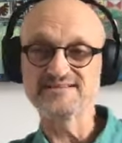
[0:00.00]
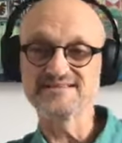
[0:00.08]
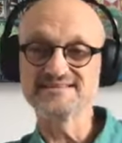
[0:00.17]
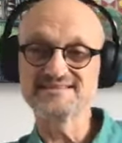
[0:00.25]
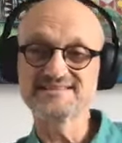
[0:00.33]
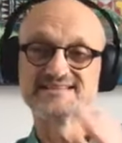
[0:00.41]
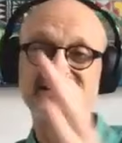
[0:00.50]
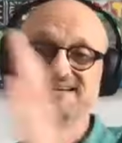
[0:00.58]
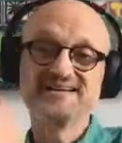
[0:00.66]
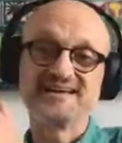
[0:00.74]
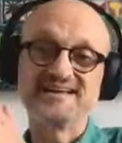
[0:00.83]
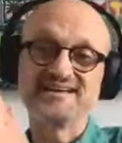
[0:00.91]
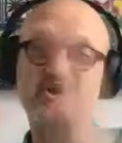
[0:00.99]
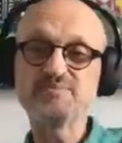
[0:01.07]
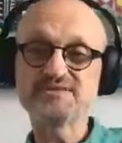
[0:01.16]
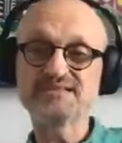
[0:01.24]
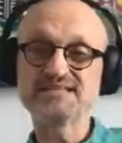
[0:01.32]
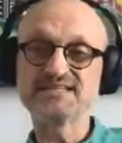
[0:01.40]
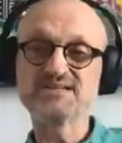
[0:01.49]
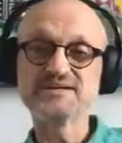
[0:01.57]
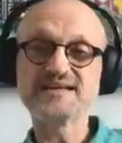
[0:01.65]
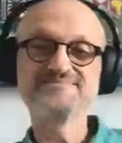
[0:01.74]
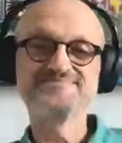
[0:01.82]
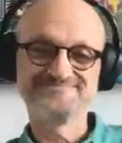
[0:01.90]
and your presence, and I hope to
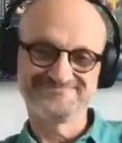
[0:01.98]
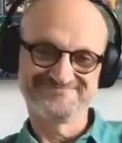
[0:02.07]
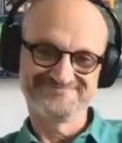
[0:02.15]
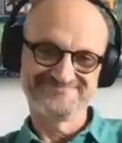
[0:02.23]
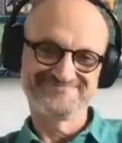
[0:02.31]
see you again.